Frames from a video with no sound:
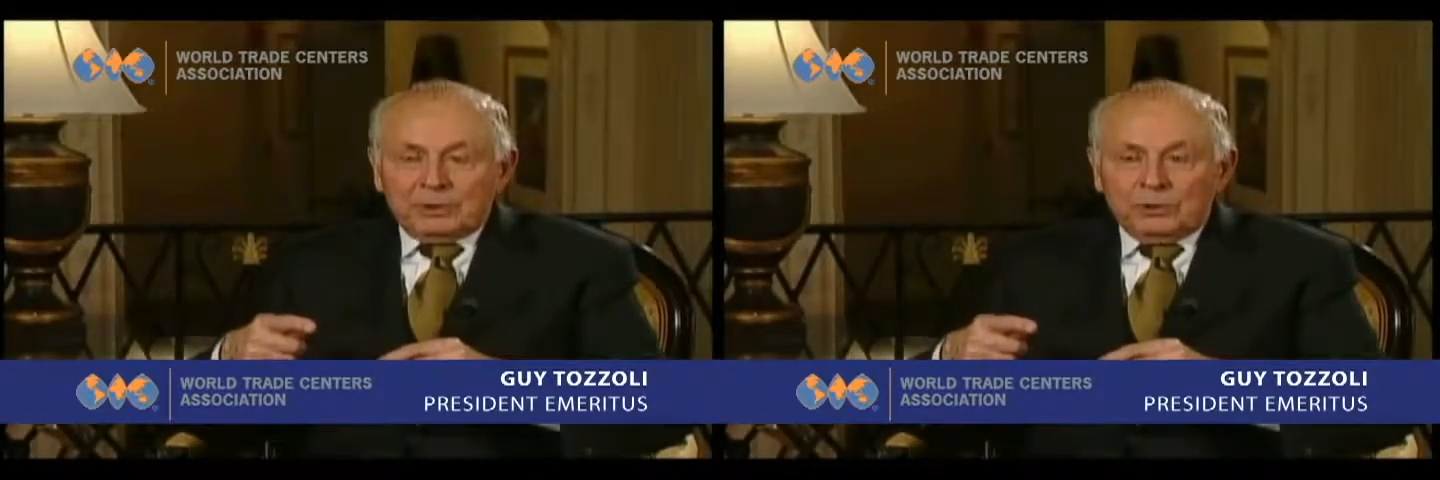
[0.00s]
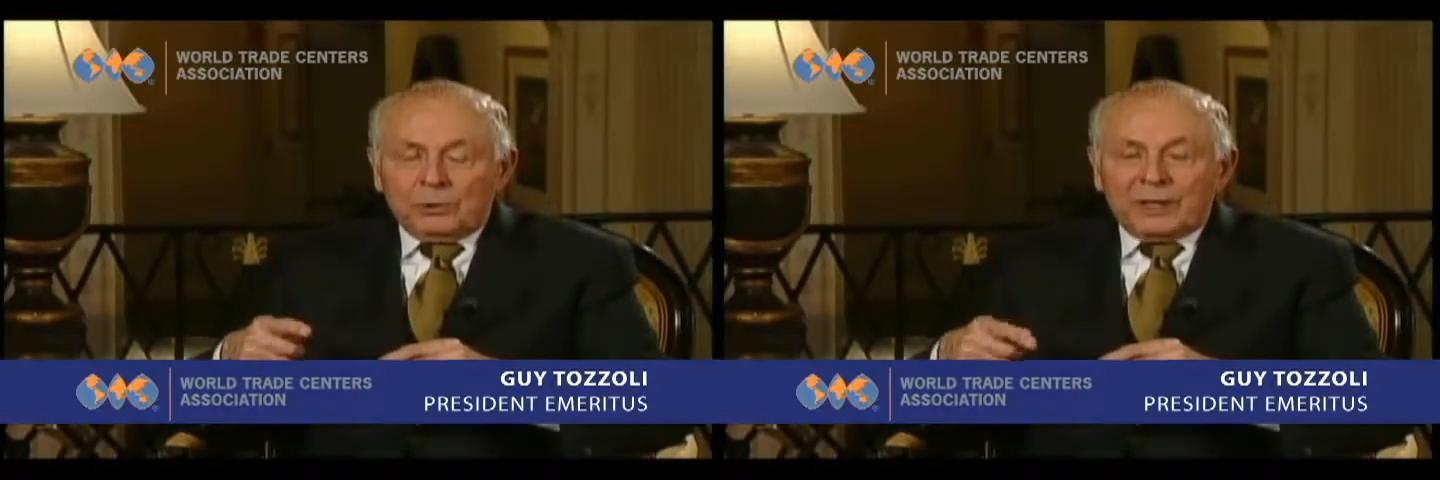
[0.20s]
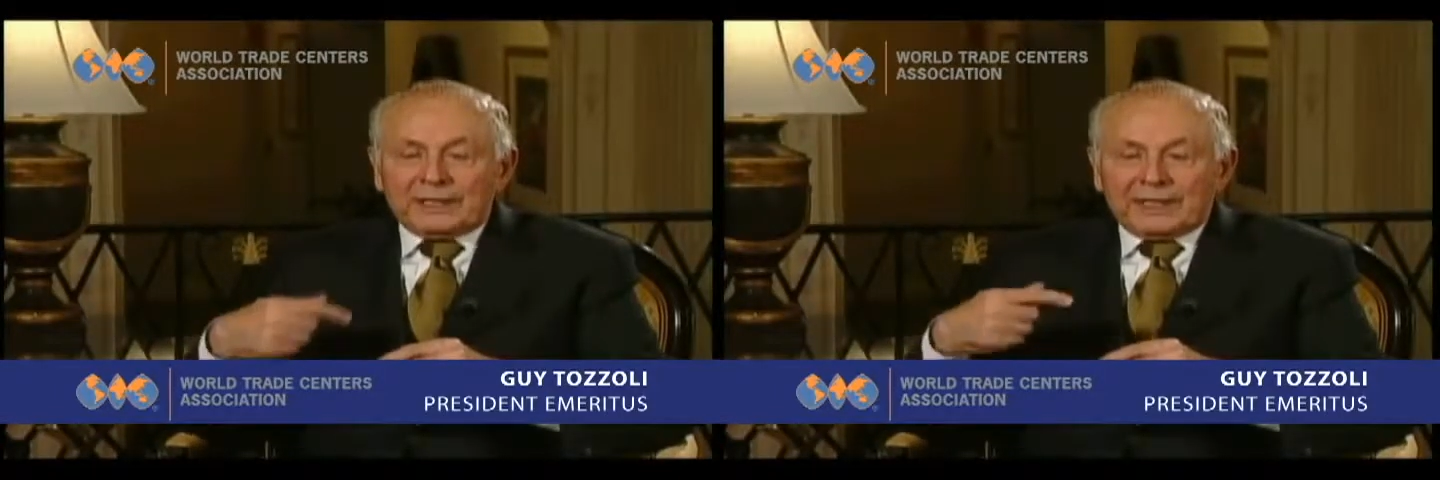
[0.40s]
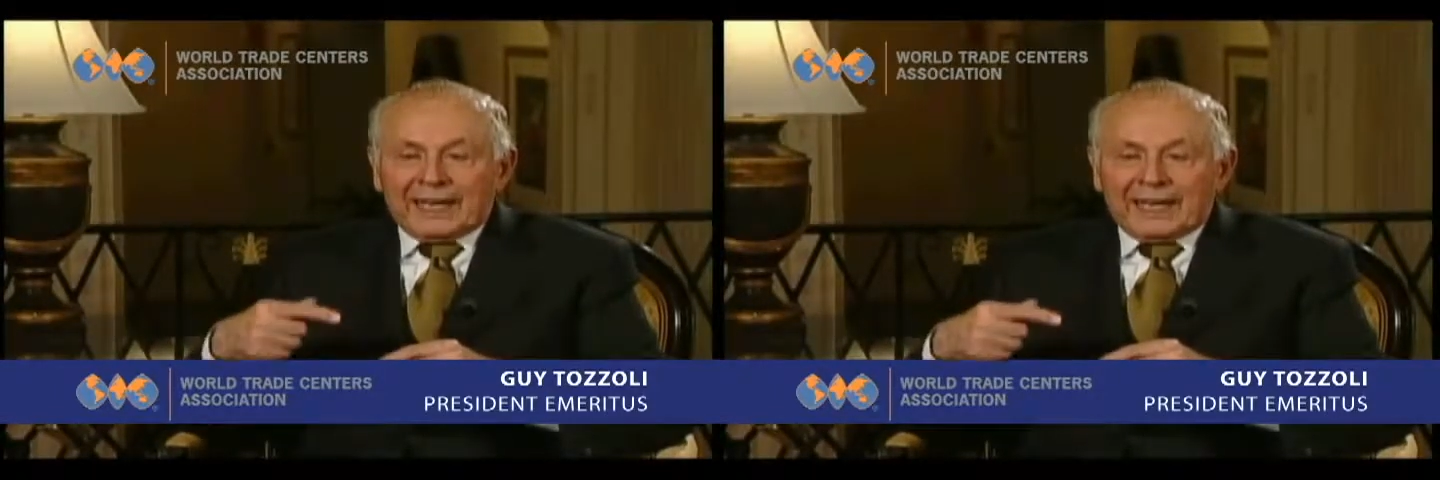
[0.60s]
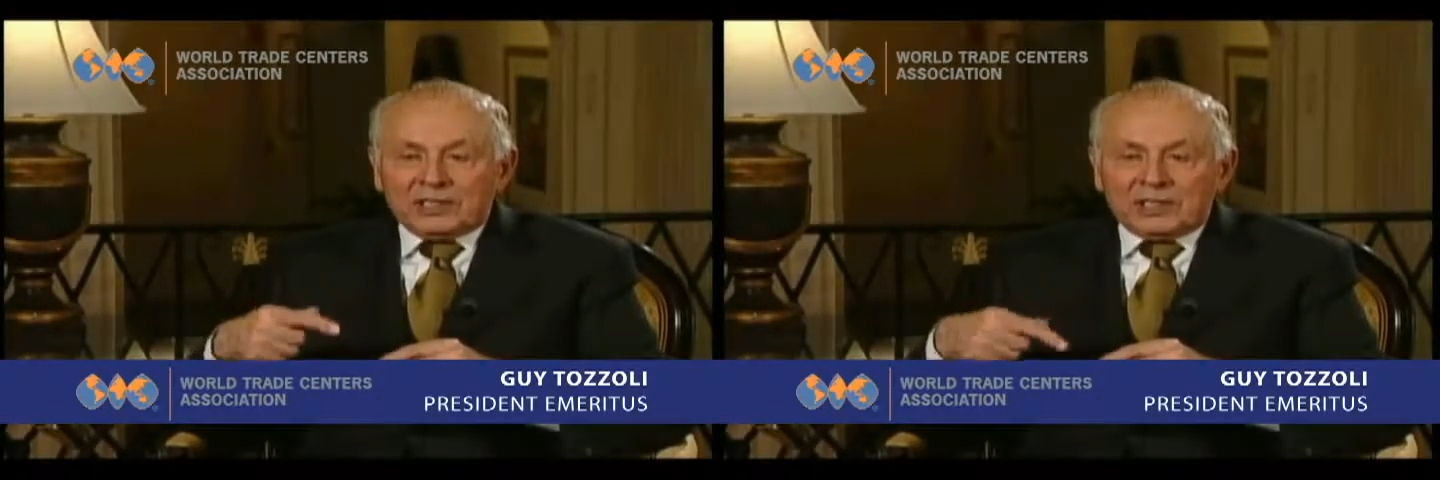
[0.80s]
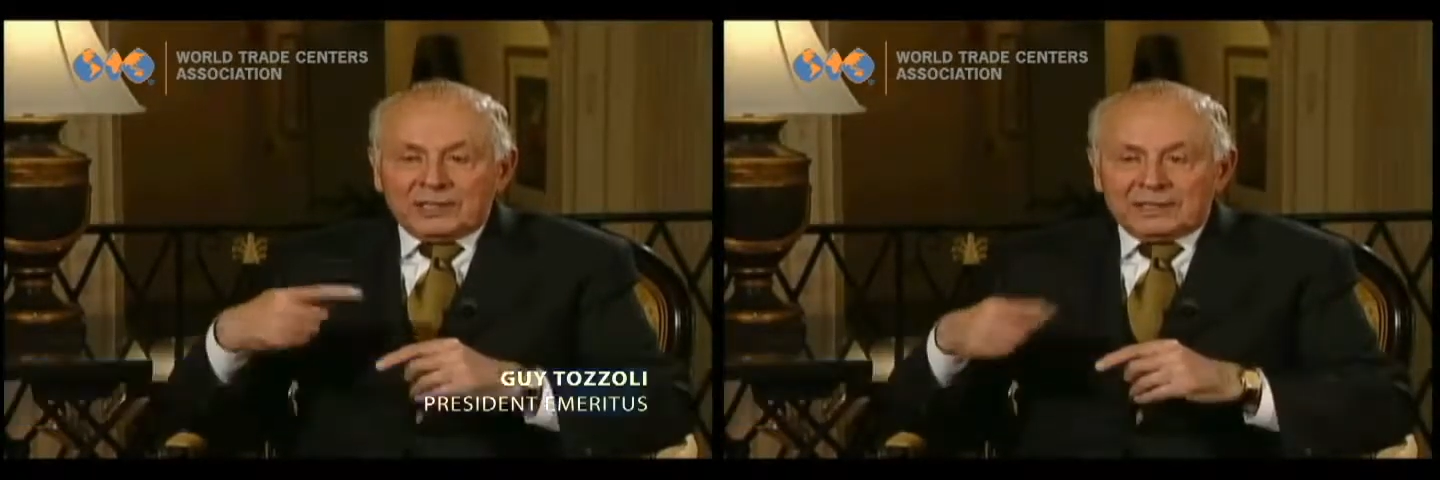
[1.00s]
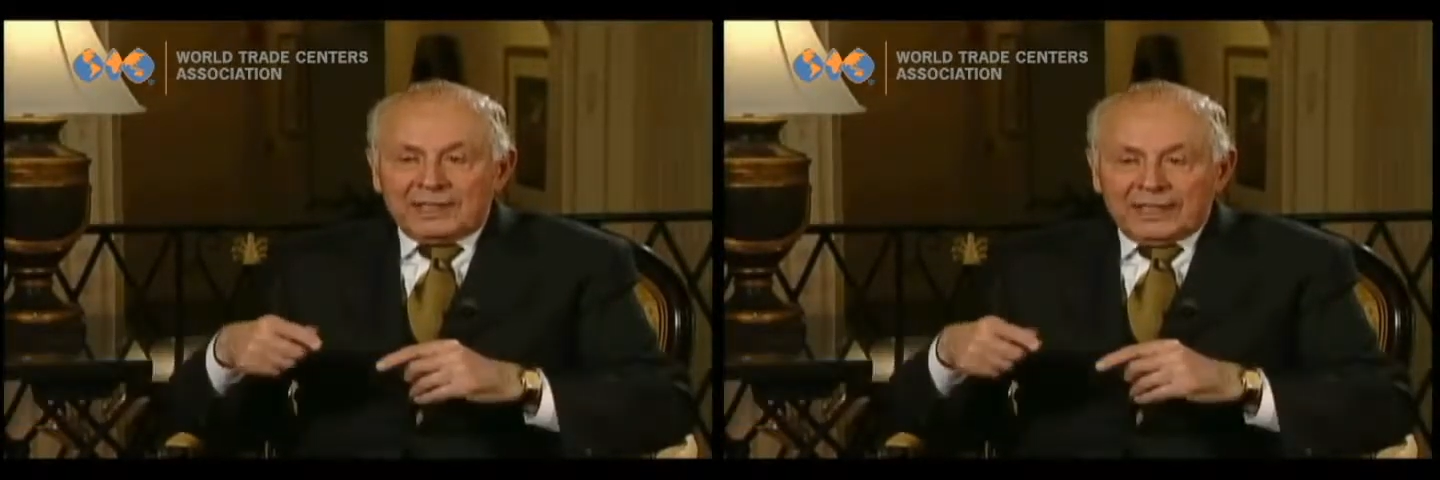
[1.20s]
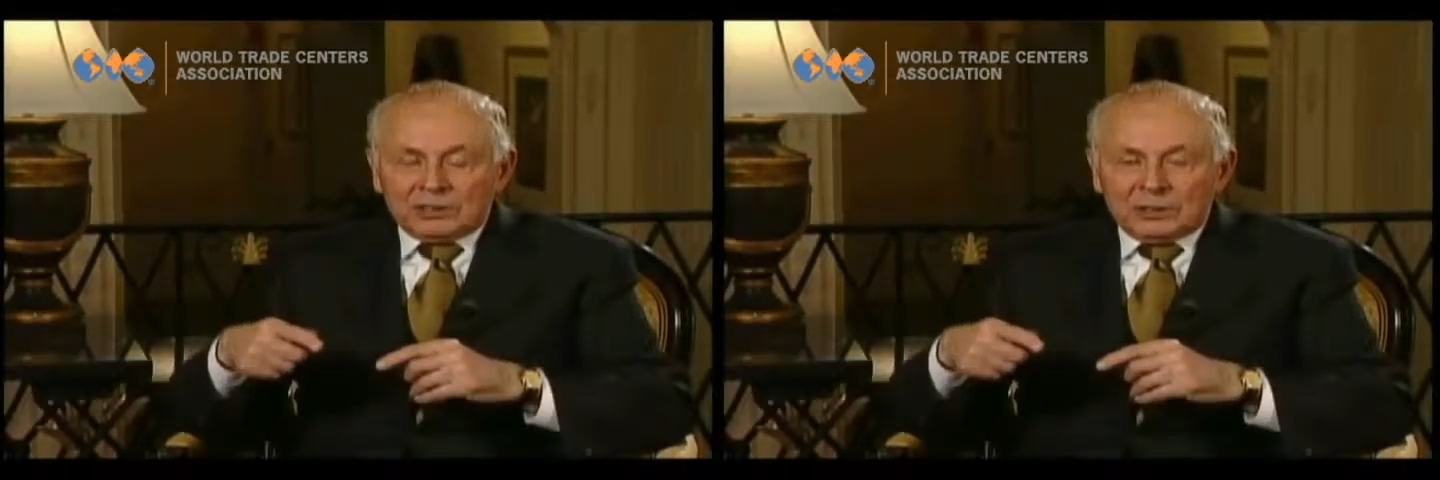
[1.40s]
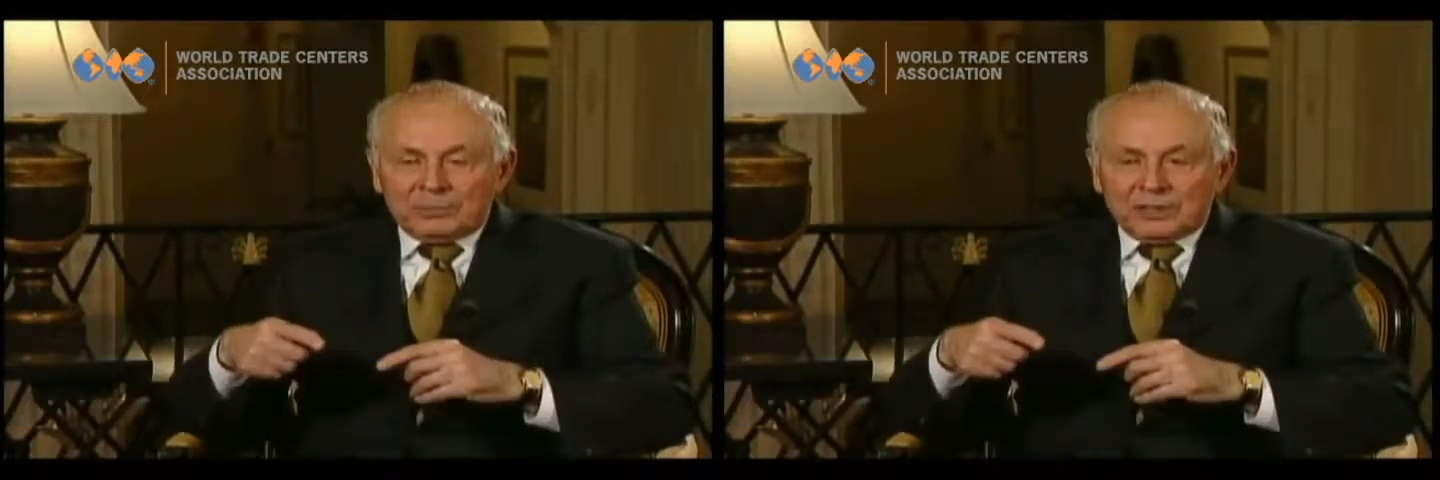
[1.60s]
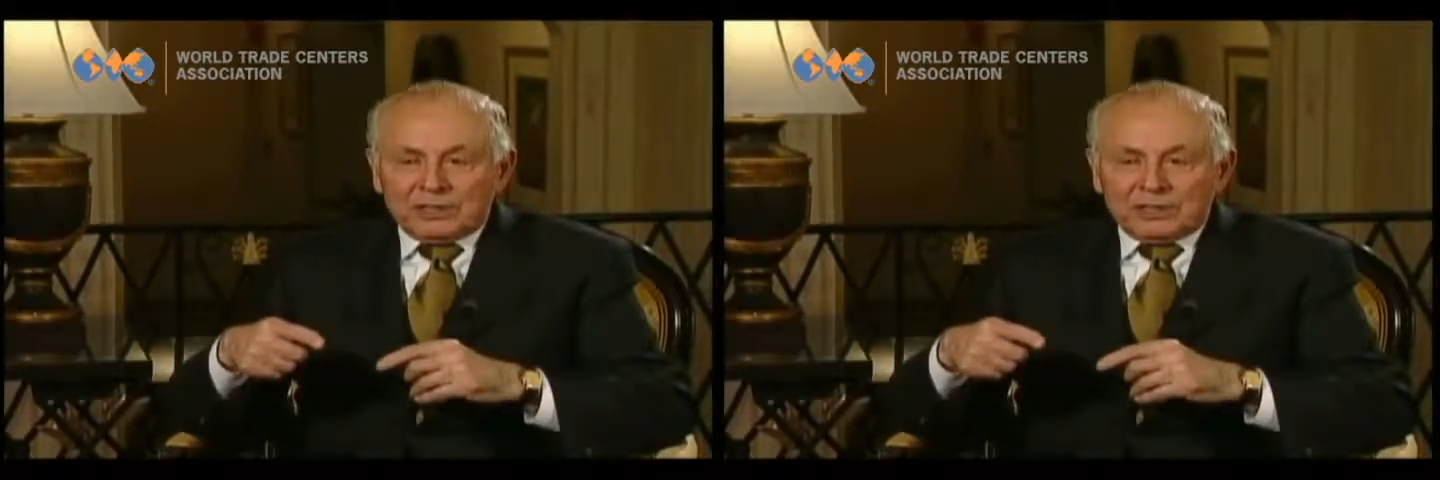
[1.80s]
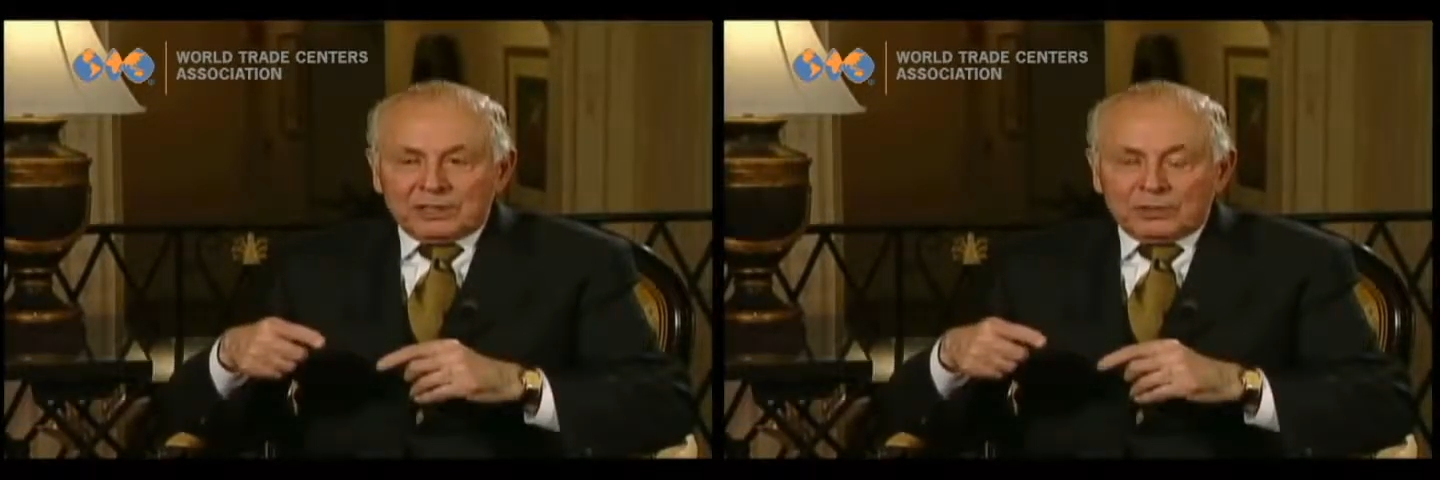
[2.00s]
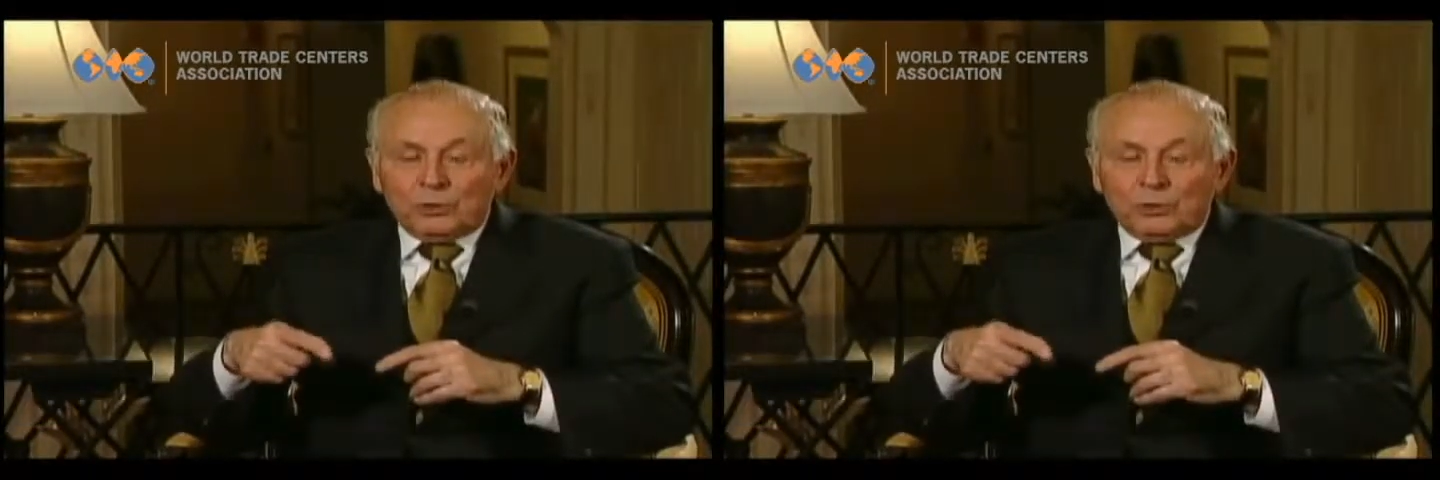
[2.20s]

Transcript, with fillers: who engage in international business